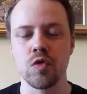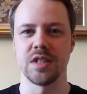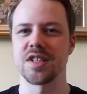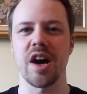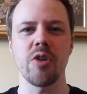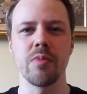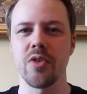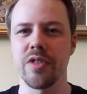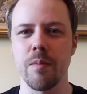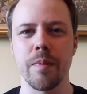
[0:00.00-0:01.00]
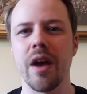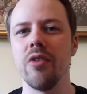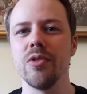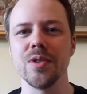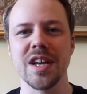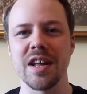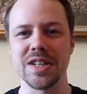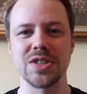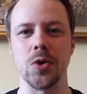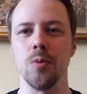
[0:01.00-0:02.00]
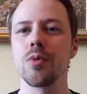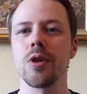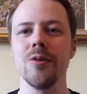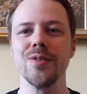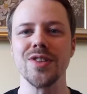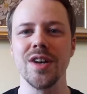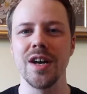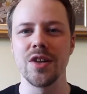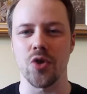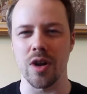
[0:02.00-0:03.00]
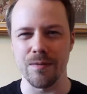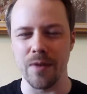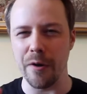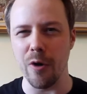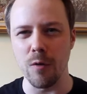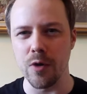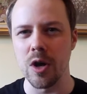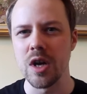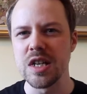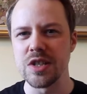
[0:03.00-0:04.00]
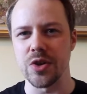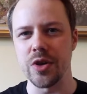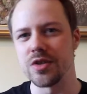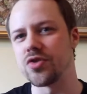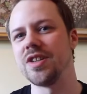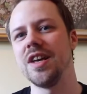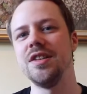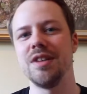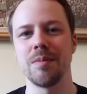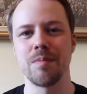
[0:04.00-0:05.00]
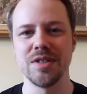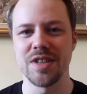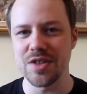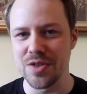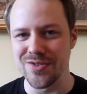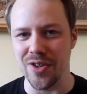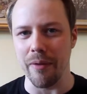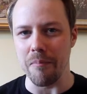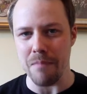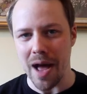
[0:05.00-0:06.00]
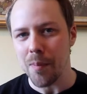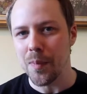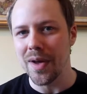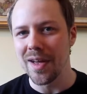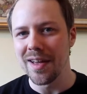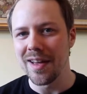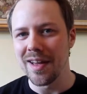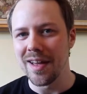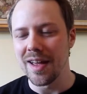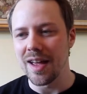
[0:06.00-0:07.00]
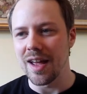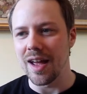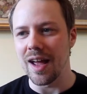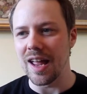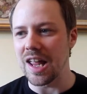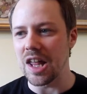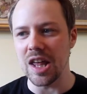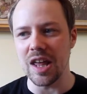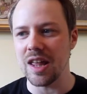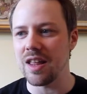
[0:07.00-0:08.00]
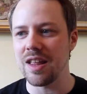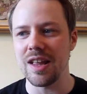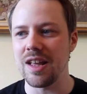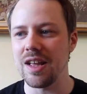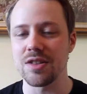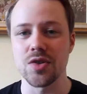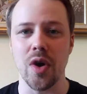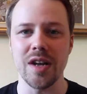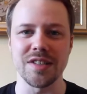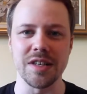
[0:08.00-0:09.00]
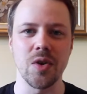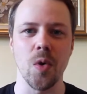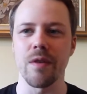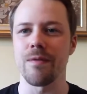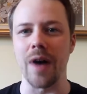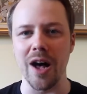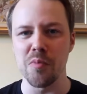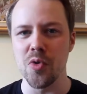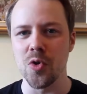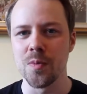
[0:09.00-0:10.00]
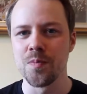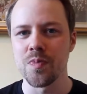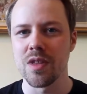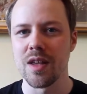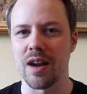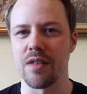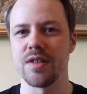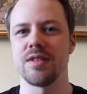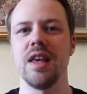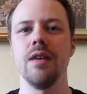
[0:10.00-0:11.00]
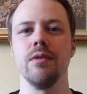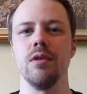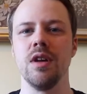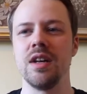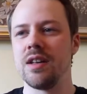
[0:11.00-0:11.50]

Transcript: In Skyrim, you got the Imperials and the Stormcloaks trying to fight over certain strategic positions on the map. It's crazy. You got the Thalmor, kind of this evil